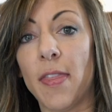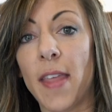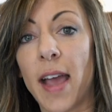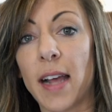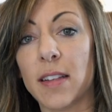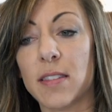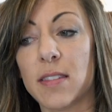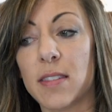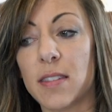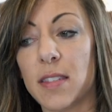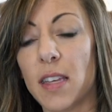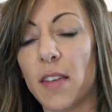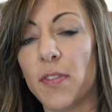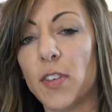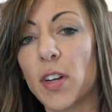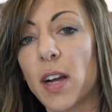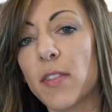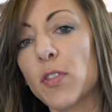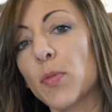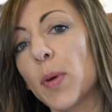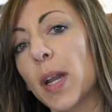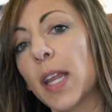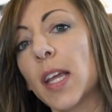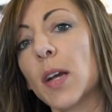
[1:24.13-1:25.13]
and that's if
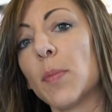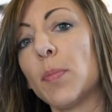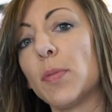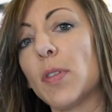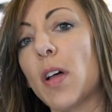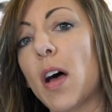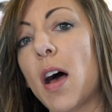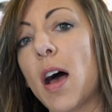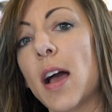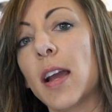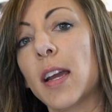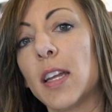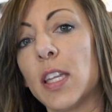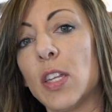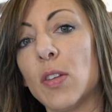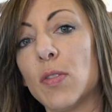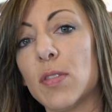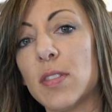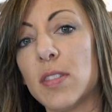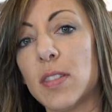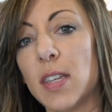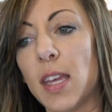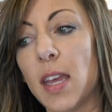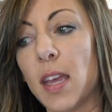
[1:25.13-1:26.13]
you're ever reading a blog and you
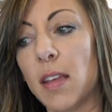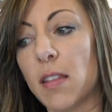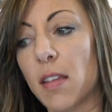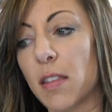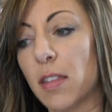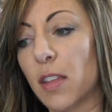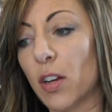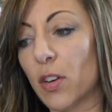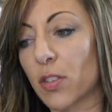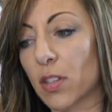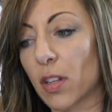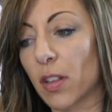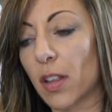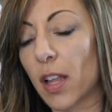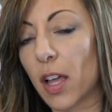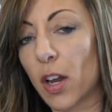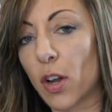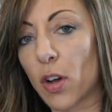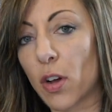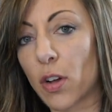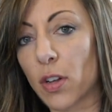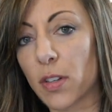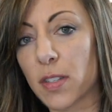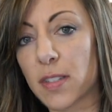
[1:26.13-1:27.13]
see that there's a
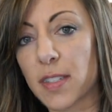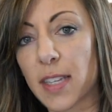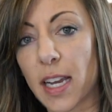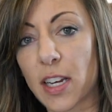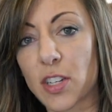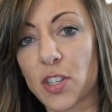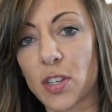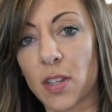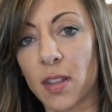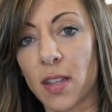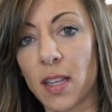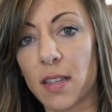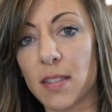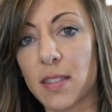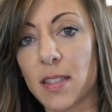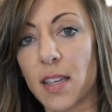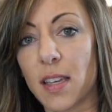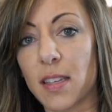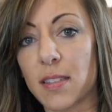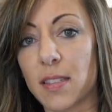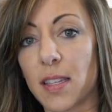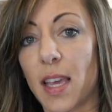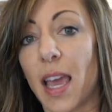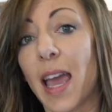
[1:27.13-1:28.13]
little section that
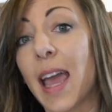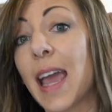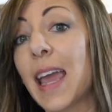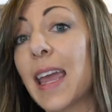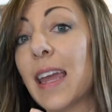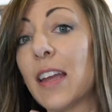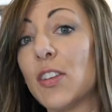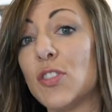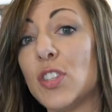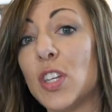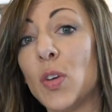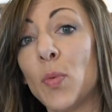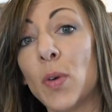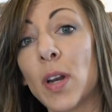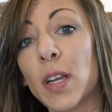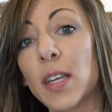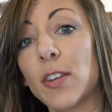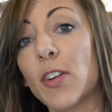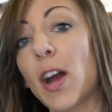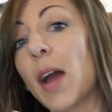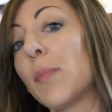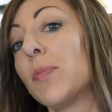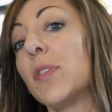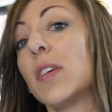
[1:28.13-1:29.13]
says, "Hey, do you want
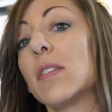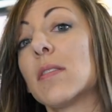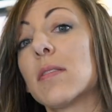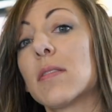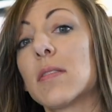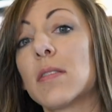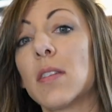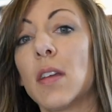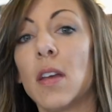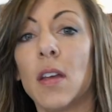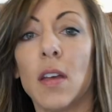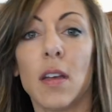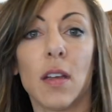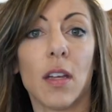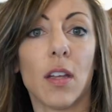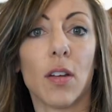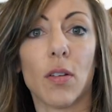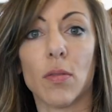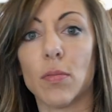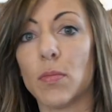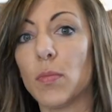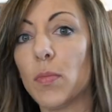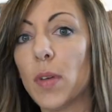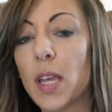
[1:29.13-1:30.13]
to grab this,
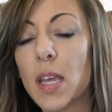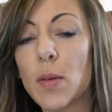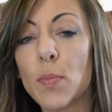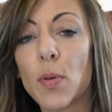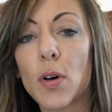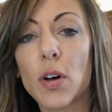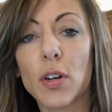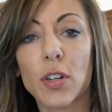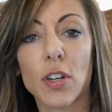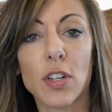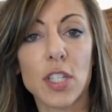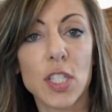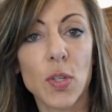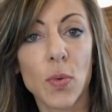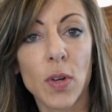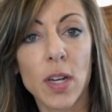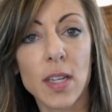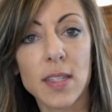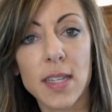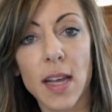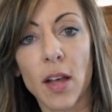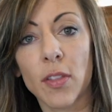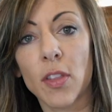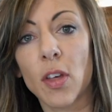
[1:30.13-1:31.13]
you know, ebook or do you
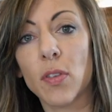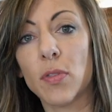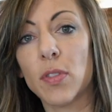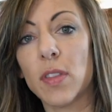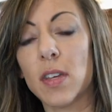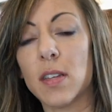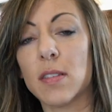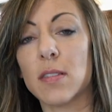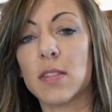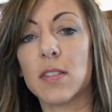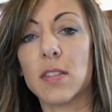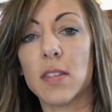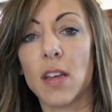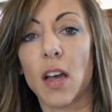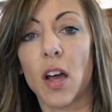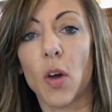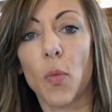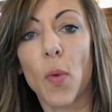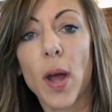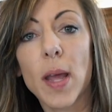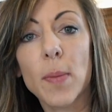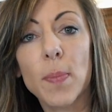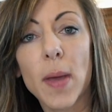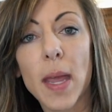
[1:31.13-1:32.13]
want to download this
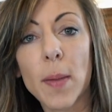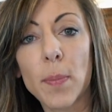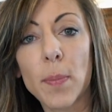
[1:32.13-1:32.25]
uh, white